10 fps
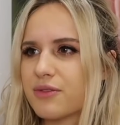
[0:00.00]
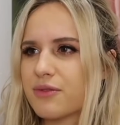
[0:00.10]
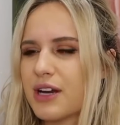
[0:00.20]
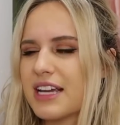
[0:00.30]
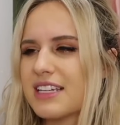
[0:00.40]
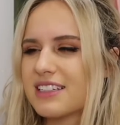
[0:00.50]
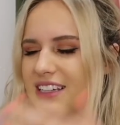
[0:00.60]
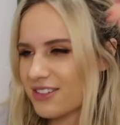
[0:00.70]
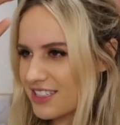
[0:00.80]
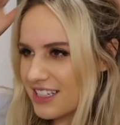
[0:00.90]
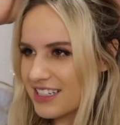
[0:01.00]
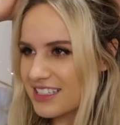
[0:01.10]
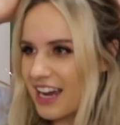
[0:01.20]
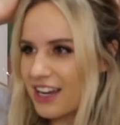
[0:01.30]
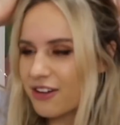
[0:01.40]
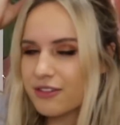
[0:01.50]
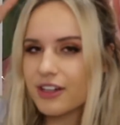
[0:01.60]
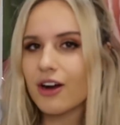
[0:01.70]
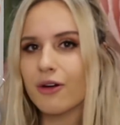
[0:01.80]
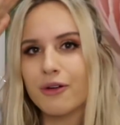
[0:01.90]
racist, I don't
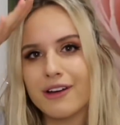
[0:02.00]
know.